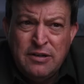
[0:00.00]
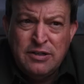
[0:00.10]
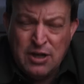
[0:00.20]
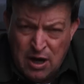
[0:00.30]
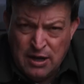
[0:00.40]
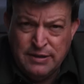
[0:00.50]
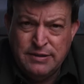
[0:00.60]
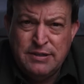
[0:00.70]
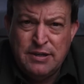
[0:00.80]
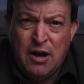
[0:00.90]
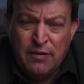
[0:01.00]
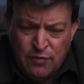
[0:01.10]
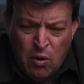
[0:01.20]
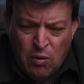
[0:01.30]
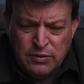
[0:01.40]
tons of
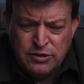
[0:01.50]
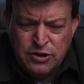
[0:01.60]
gold.